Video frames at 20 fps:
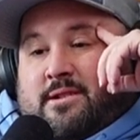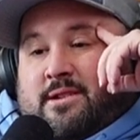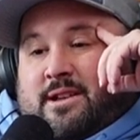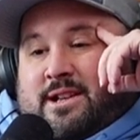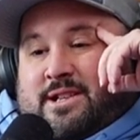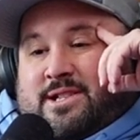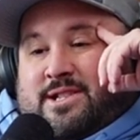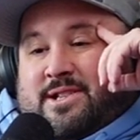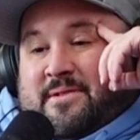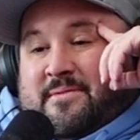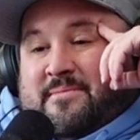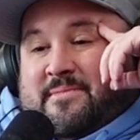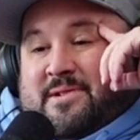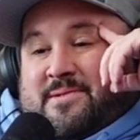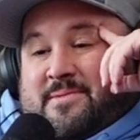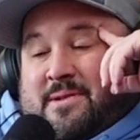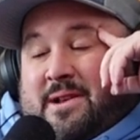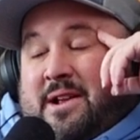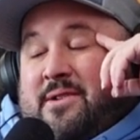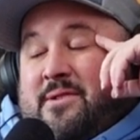I
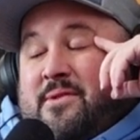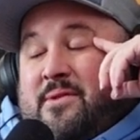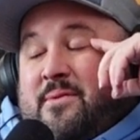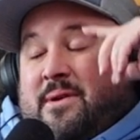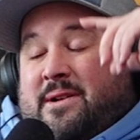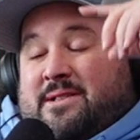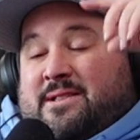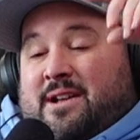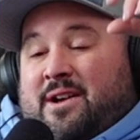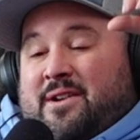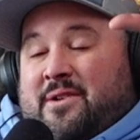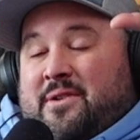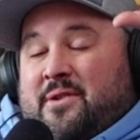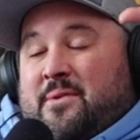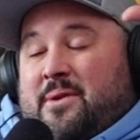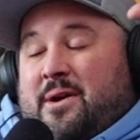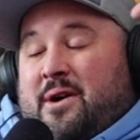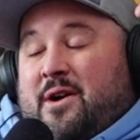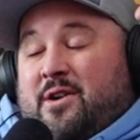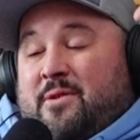don't know what
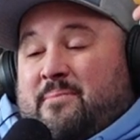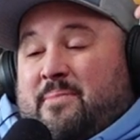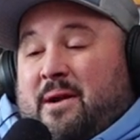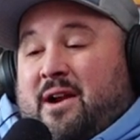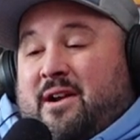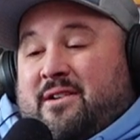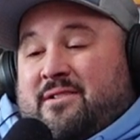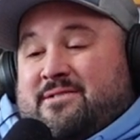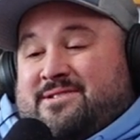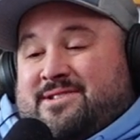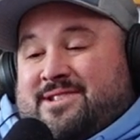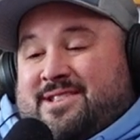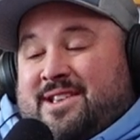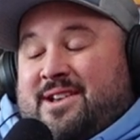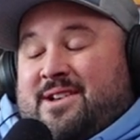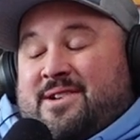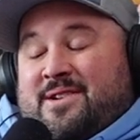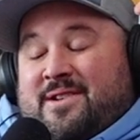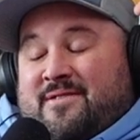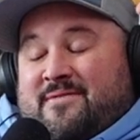other parts
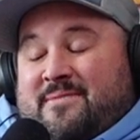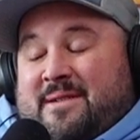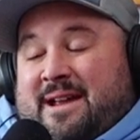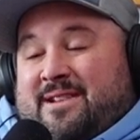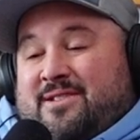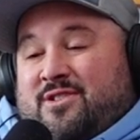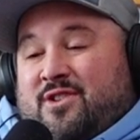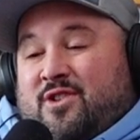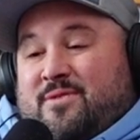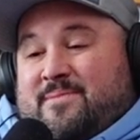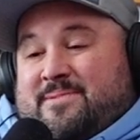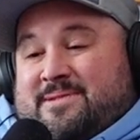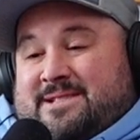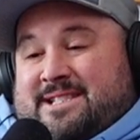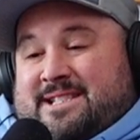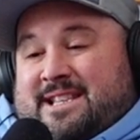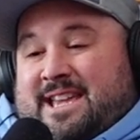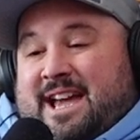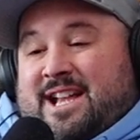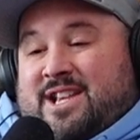of Manitoba and
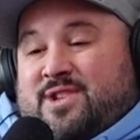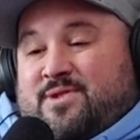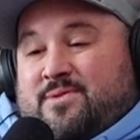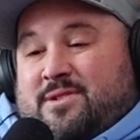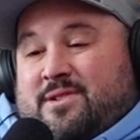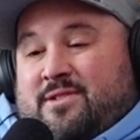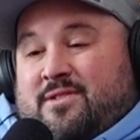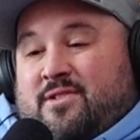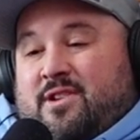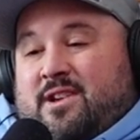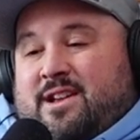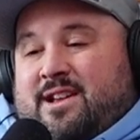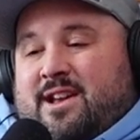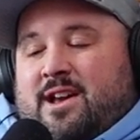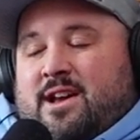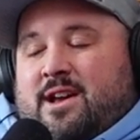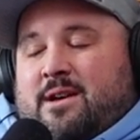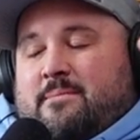Saskatchewan are like,